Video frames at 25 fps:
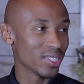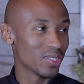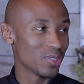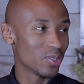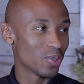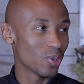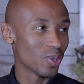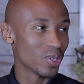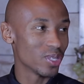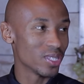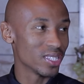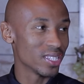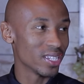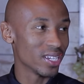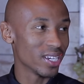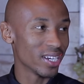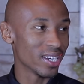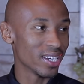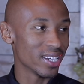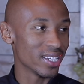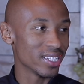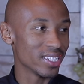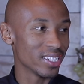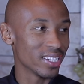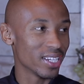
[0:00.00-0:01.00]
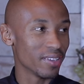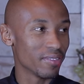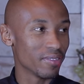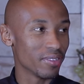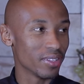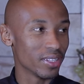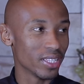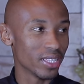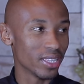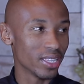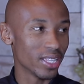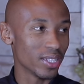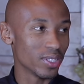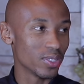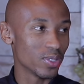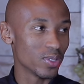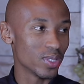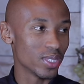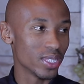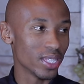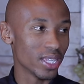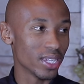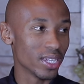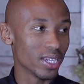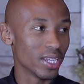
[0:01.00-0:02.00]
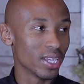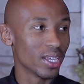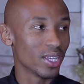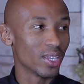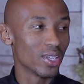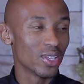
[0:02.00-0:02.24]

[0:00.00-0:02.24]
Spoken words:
into consideration everything that you said